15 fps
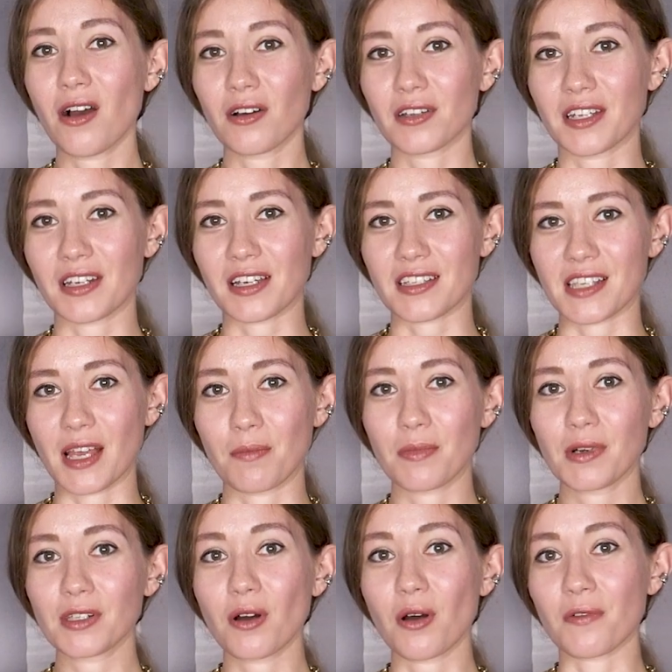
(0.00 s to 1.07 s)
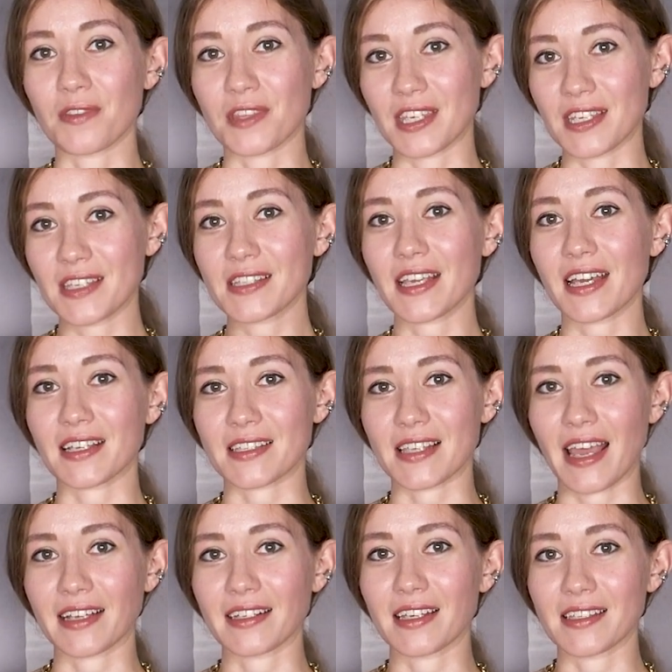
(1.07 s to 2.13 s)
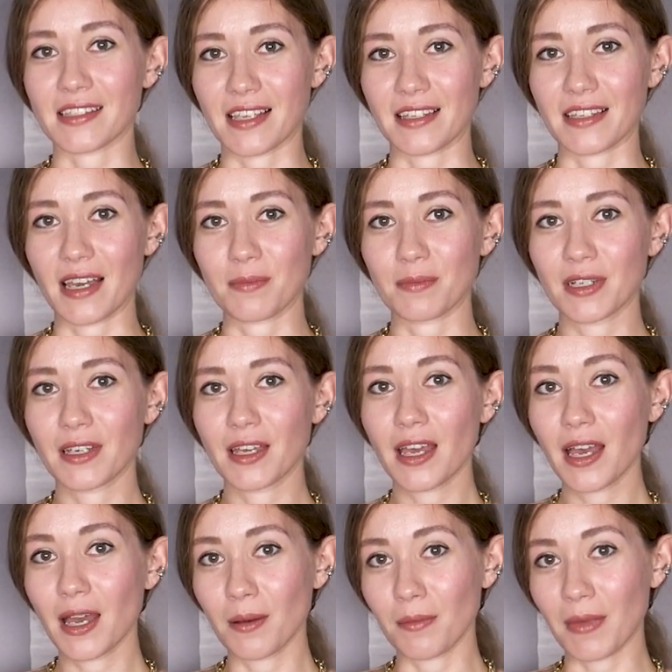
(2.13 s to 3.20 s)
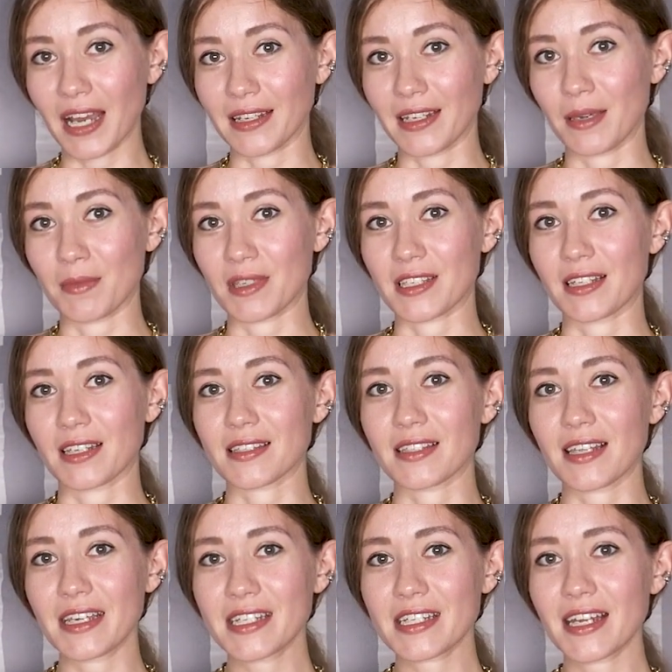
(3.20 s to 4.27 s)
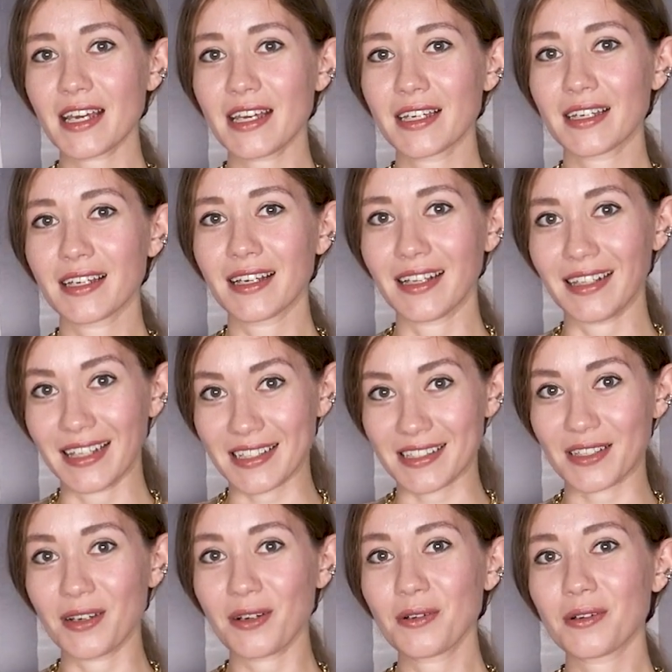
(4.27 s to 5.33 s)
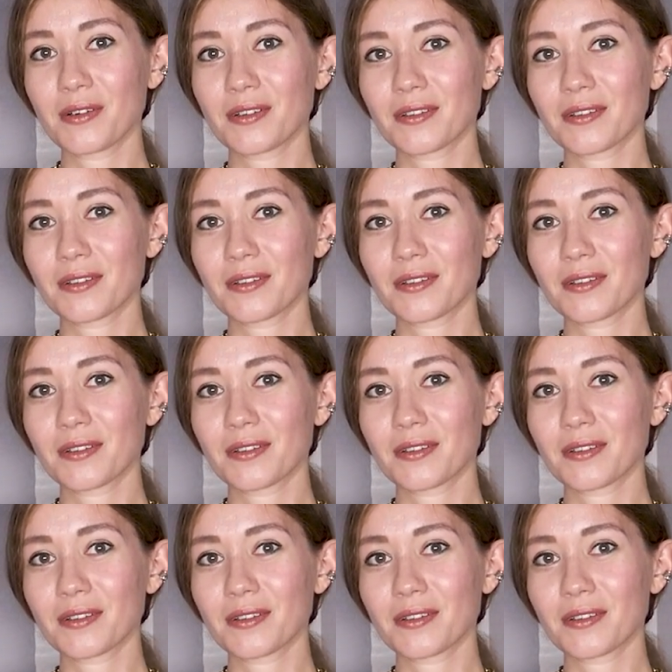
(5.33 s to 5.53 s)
on an example of this exact setup. My name is Anastasia, let's go!